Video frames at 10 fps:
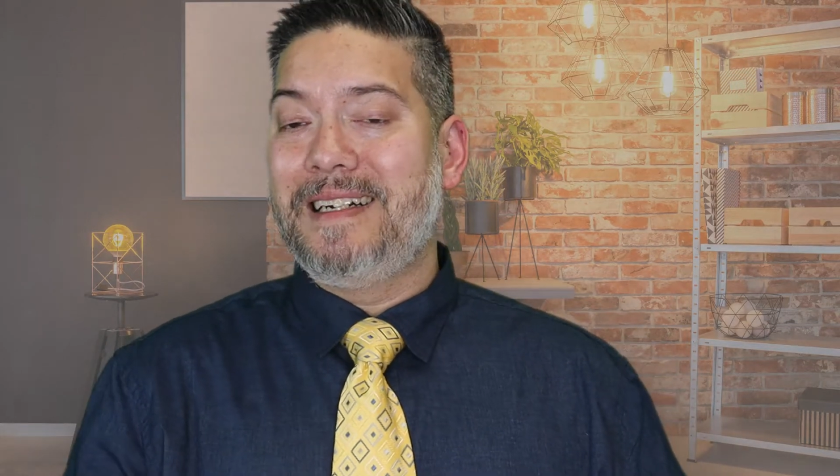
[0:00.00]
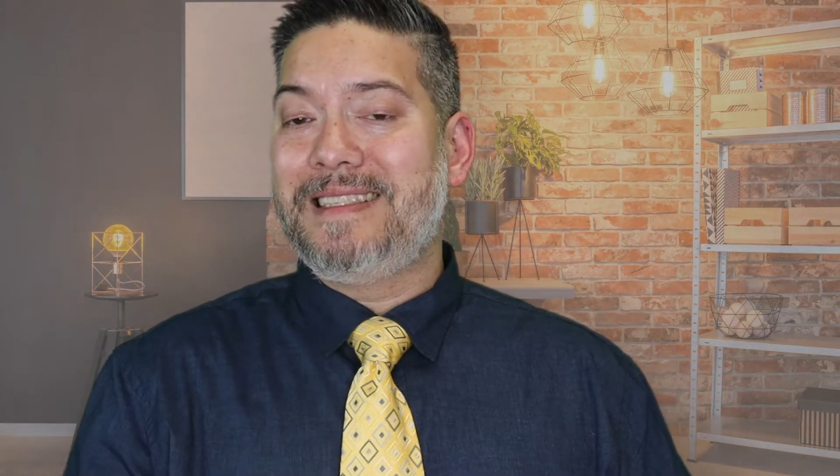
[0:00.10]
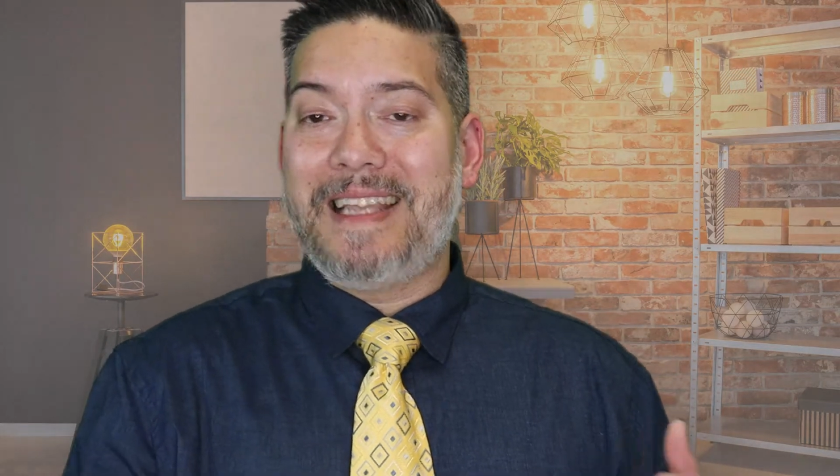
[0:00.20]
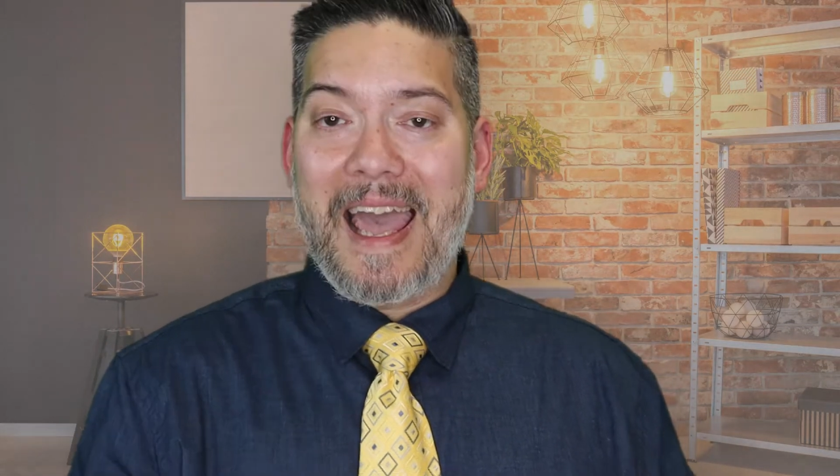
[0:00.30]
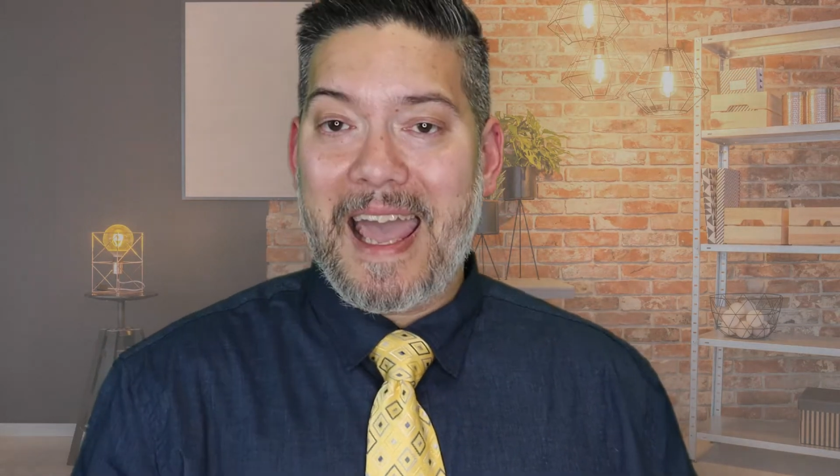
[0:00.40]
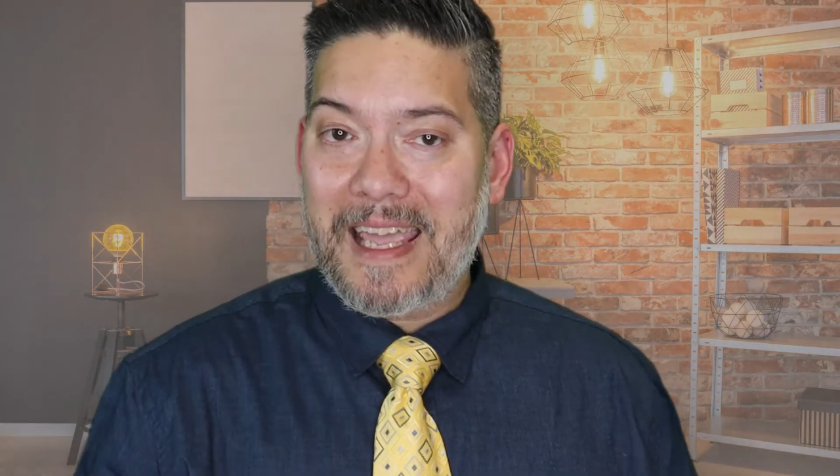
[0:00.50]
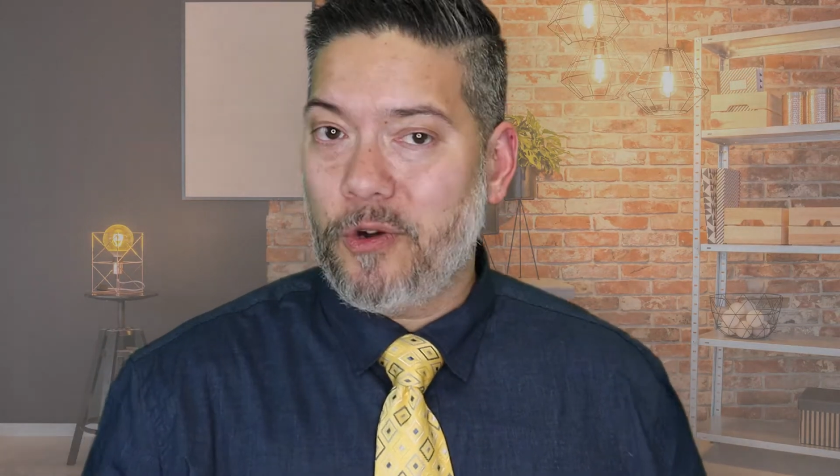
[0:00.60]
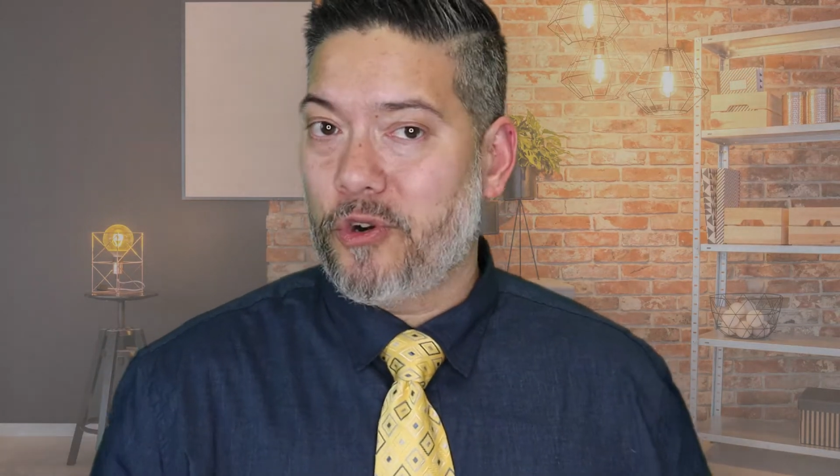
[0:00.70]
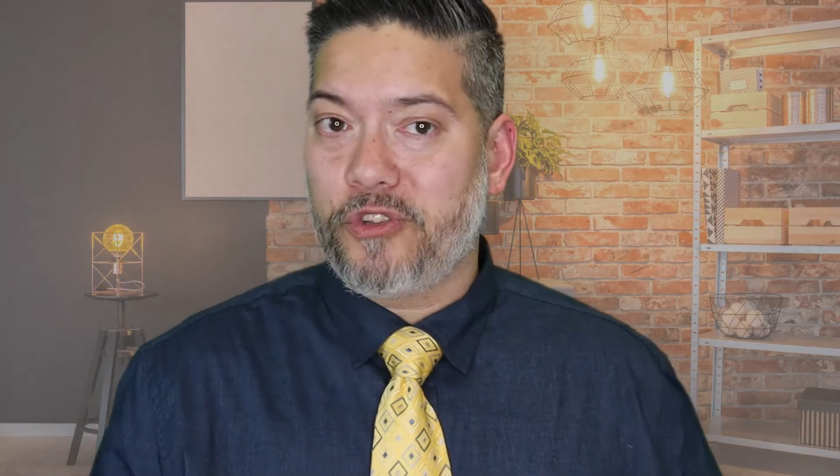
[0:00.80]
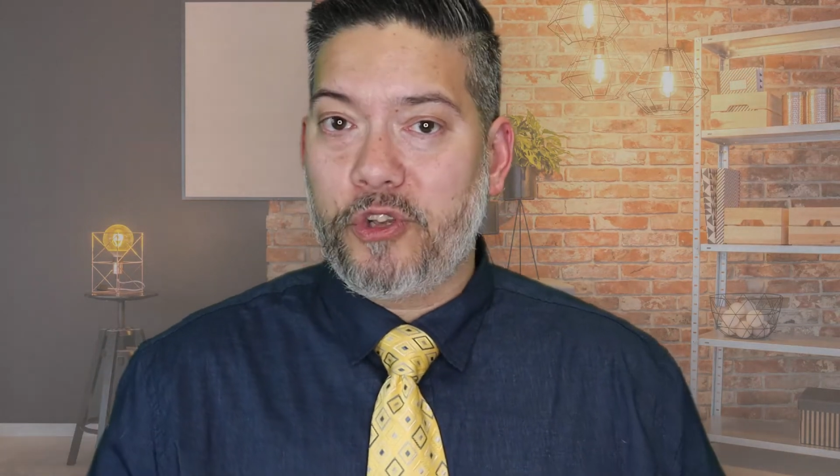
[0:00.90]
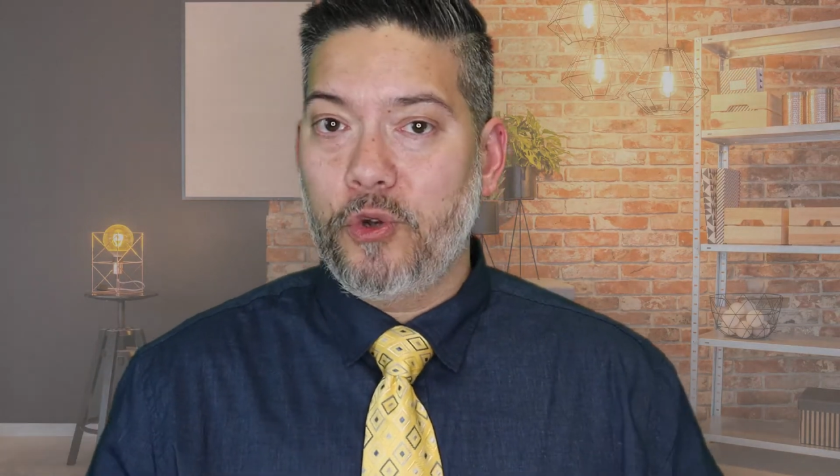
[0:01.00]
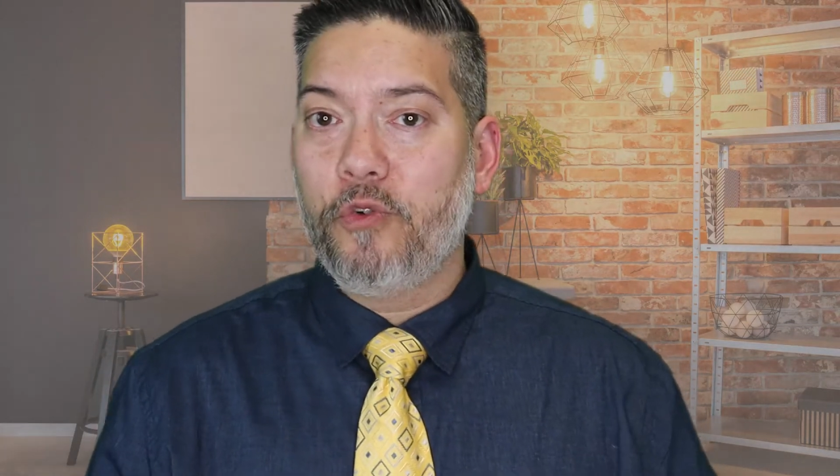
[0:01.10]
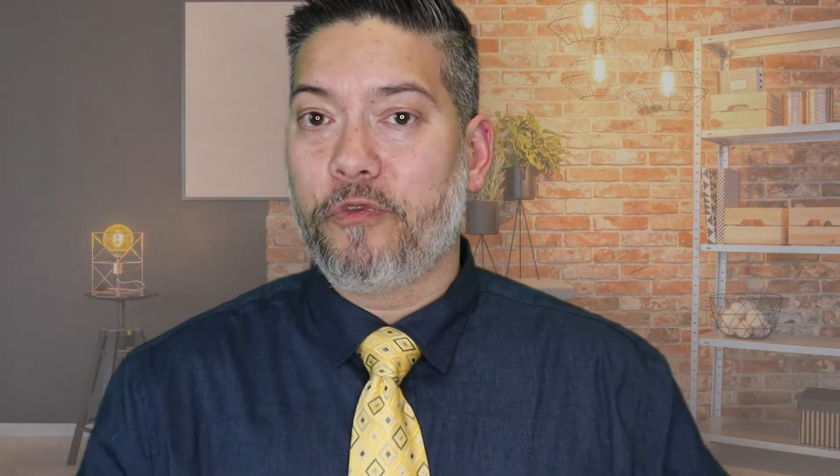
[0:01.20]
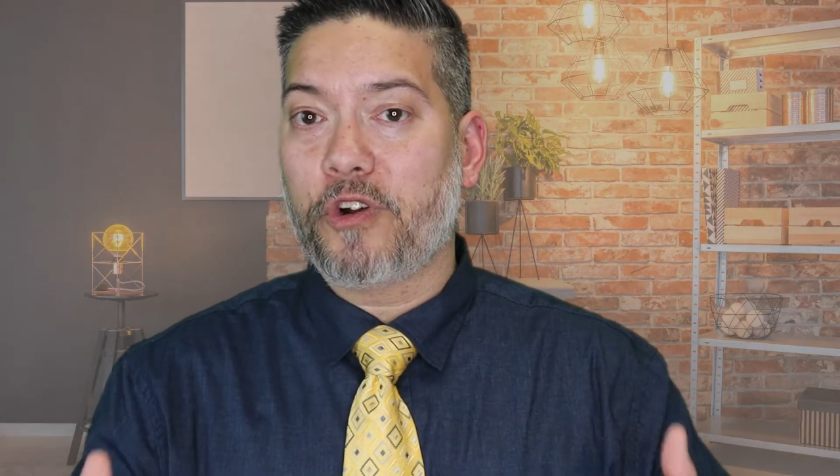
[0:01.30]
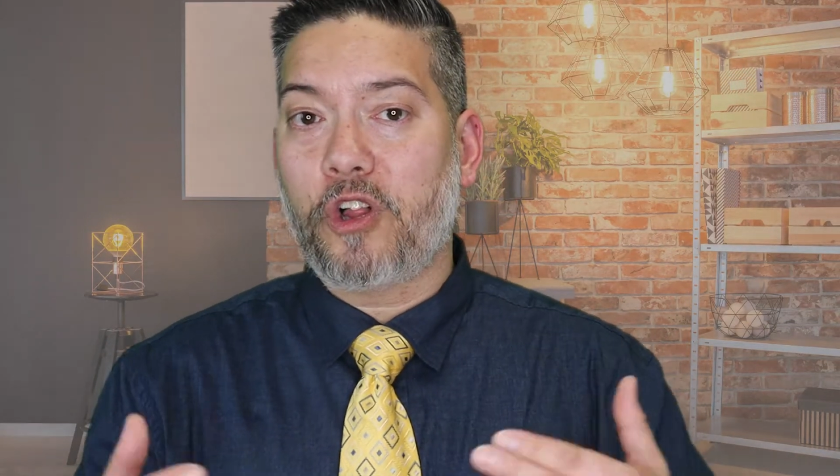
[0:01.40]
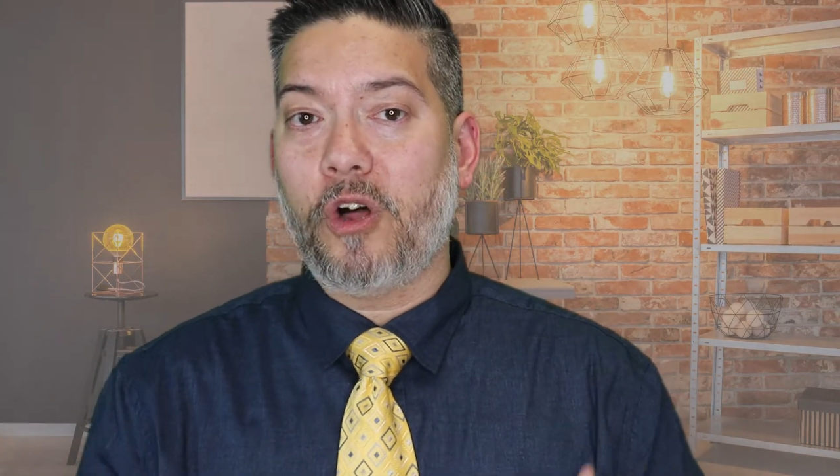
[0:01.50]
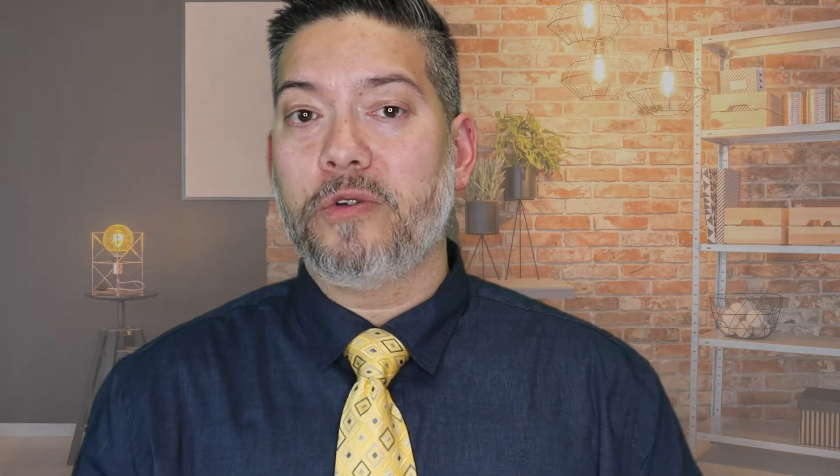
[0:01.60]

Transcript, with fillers: a day or two for